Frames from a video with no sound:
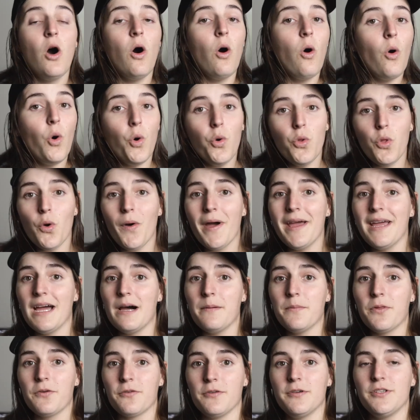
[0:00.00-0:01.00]
all the way
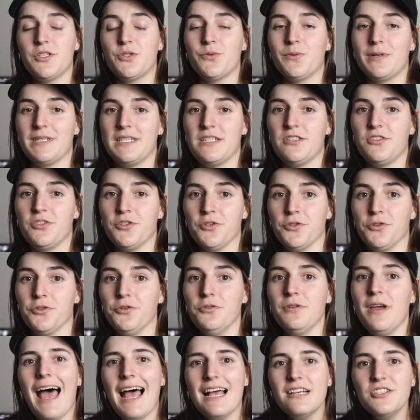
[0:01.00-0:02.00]
up through 22,
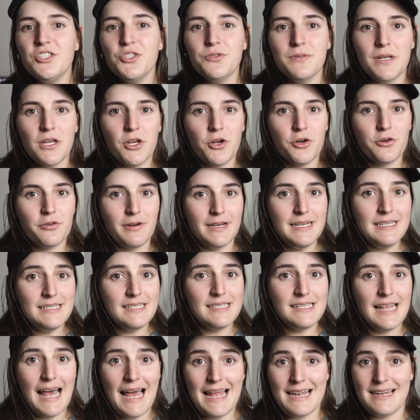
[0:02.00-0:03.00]
as you increase
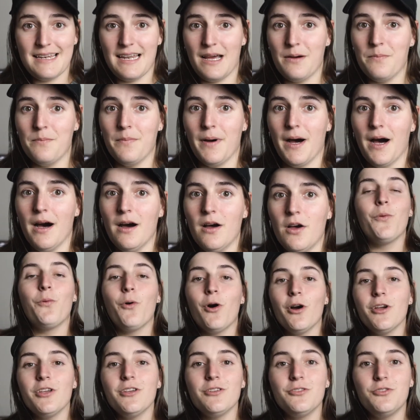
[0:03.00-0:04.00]
that number,
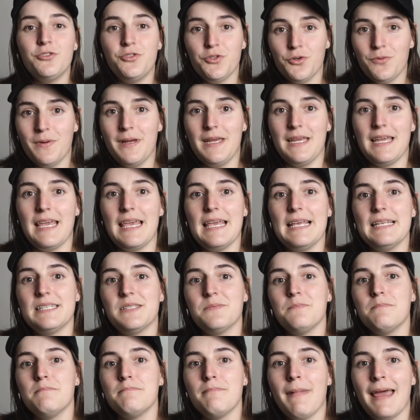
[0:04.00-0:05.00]
what you're doing is
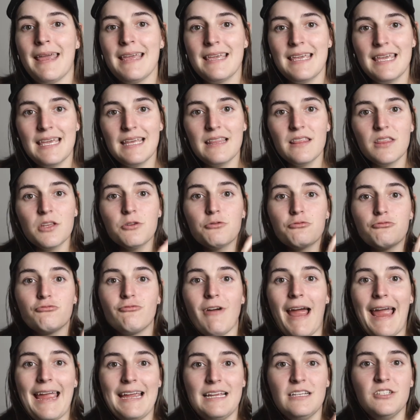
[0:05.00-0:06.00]
making the
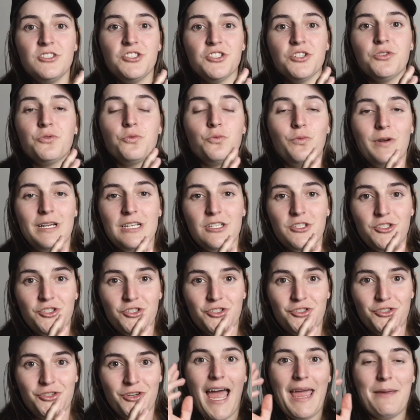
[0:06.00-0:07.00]
range at
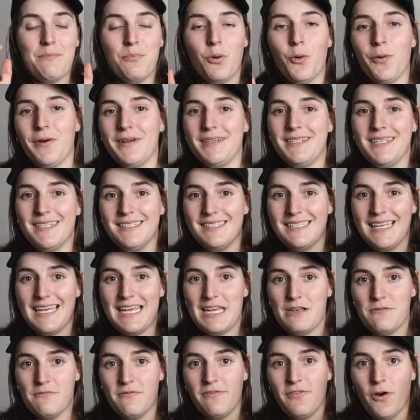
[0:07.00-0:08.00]
which a point is
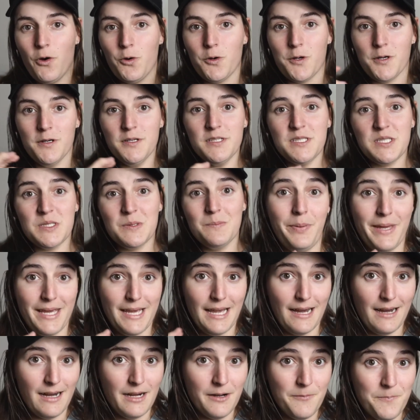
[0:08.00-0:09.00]
in focus
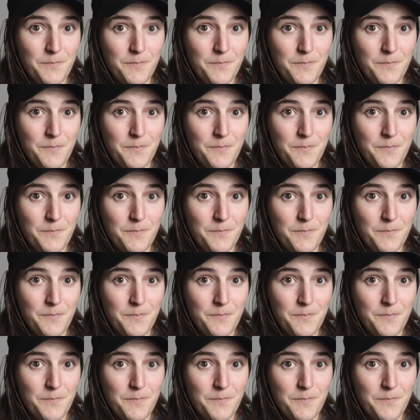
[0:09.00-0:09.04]
bigger.